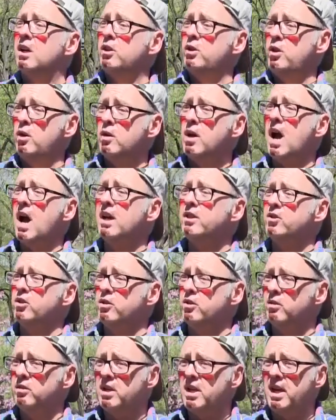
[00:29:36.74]
you guys are
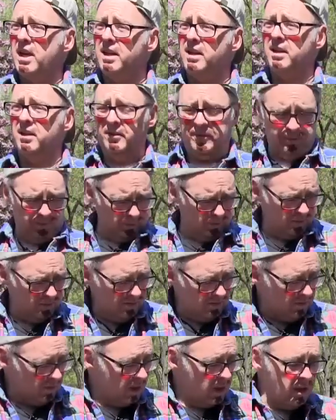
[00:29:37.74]
unique.
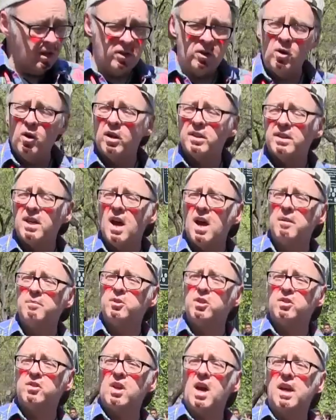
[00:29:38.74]
The New York
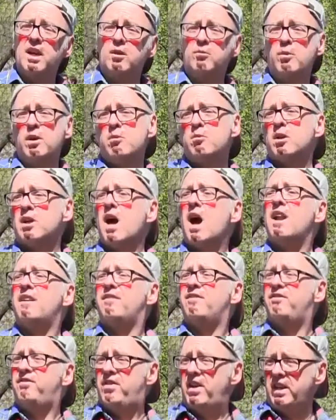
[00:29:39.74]
Times decided we were not
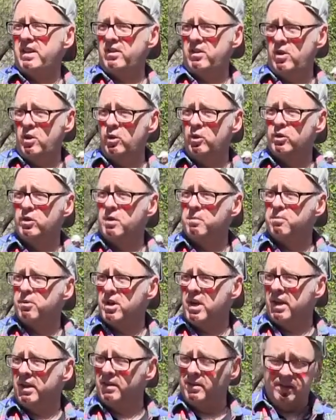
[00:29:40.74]
fit news to
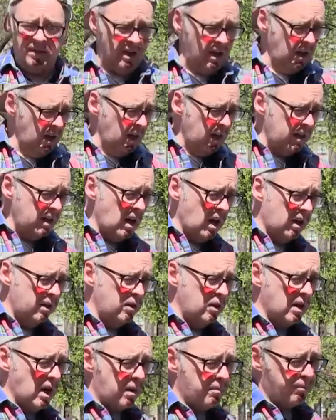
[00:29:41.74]
print. Now,
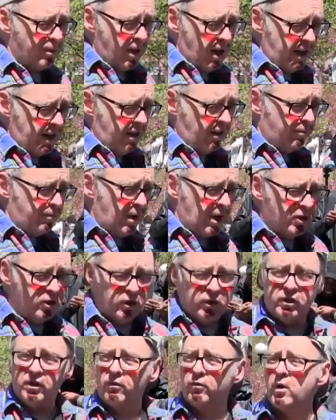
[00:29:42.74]
you got plenty of
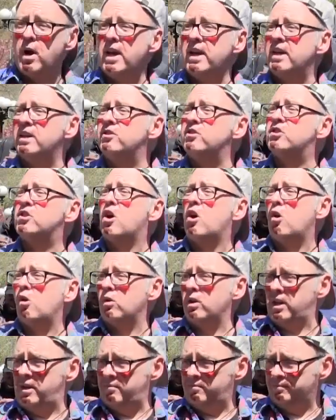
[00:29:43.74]
pictures of Reagan's
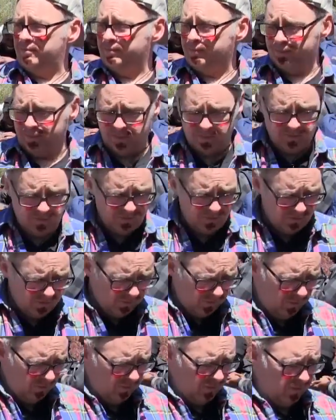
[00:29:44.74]
colon
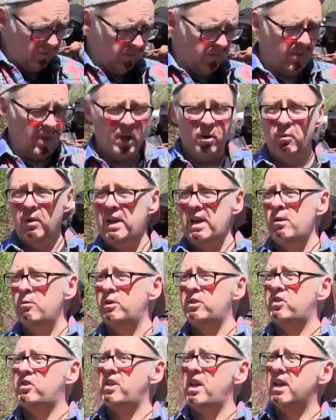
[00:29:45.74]
when he
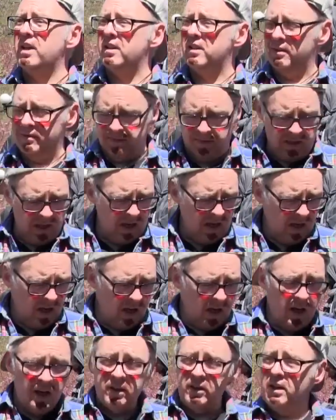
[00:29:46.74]
was sick.
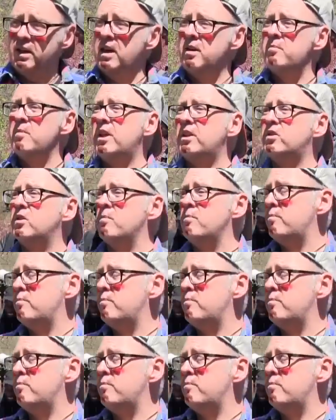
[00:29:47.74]
You didn't miss a